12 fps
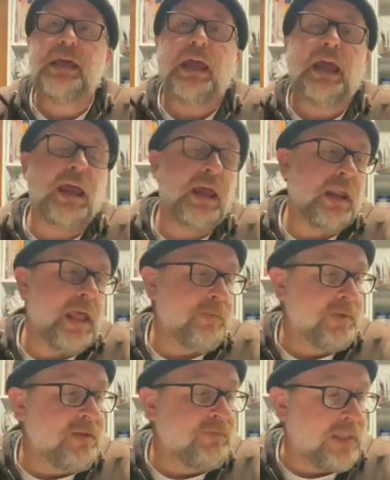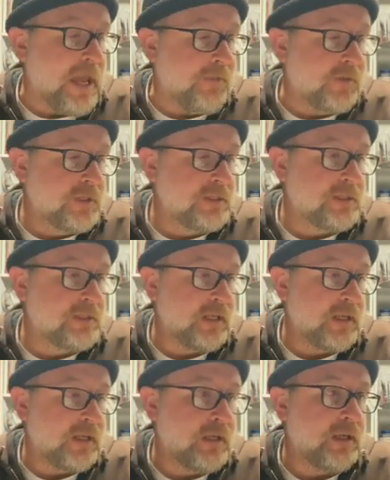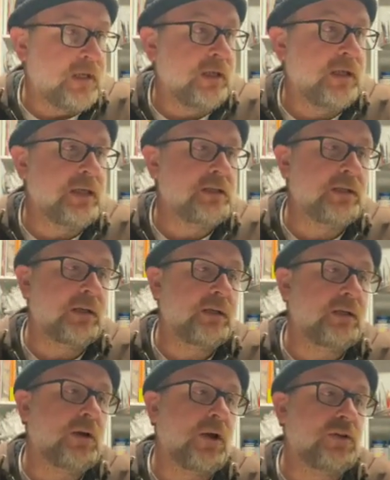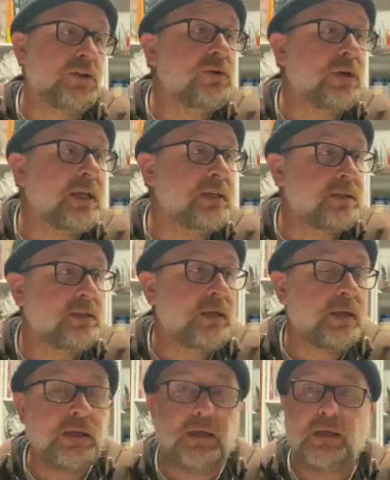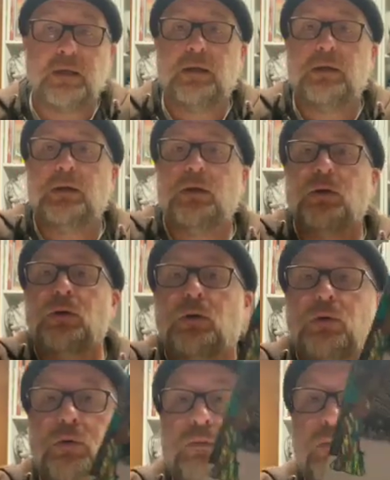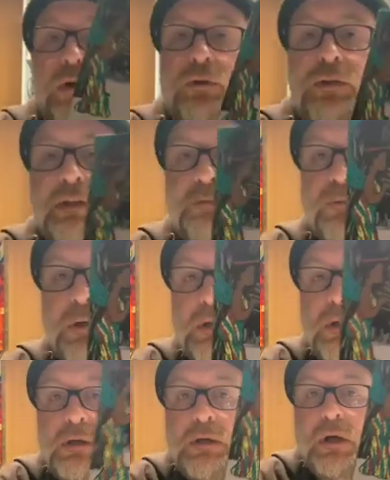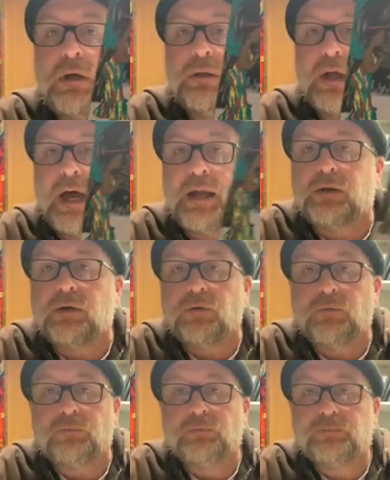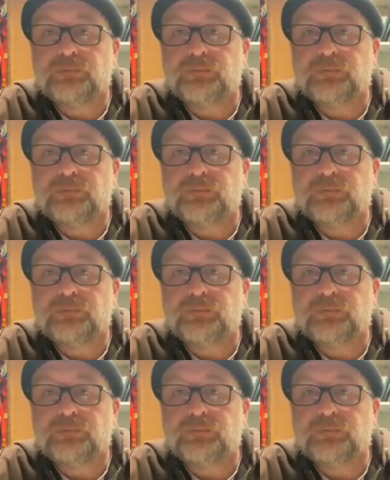And Ebony Flowers is a cartoonist who wrote this book called Hot Comb.